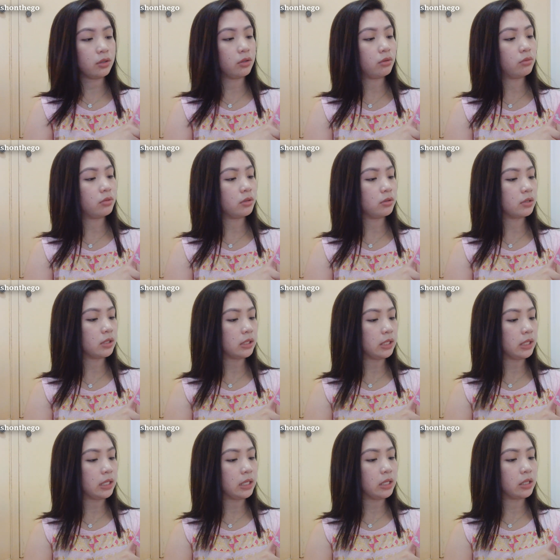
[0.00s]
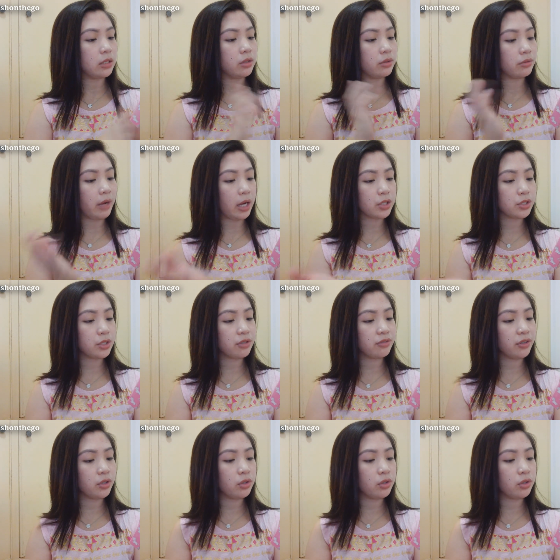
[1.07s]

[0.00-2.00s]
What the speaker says: you will see the directions for